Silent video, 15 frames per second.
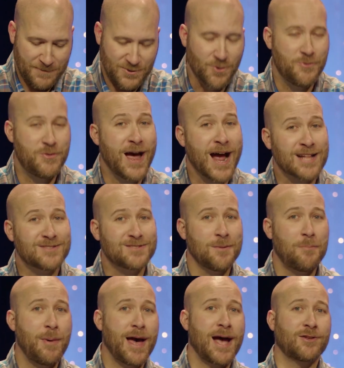So that's the
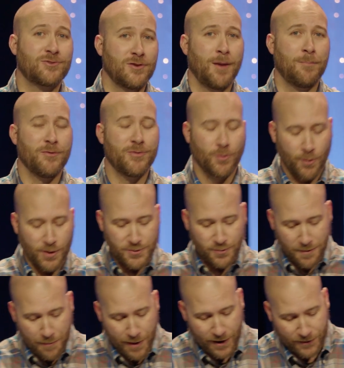backdrop of the words
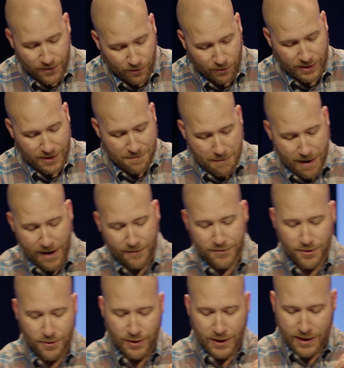we're about to read in
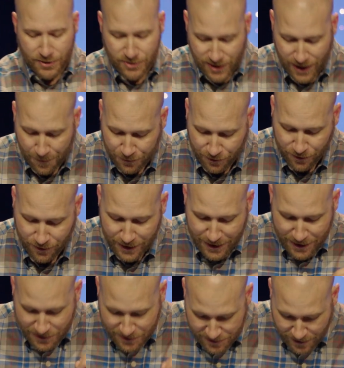Matthew chapter
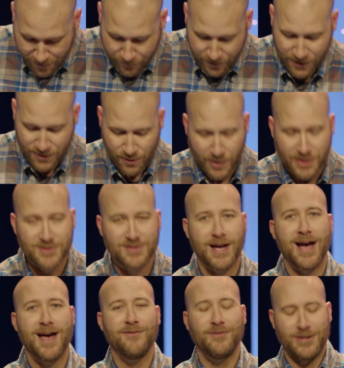7. So let's
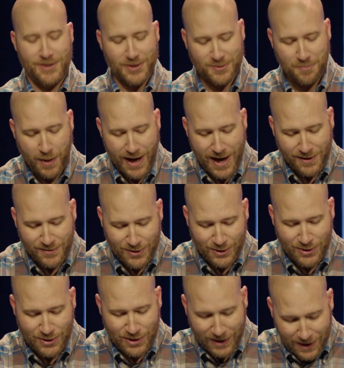dive into this
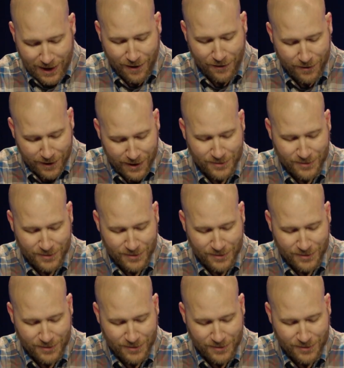passage together.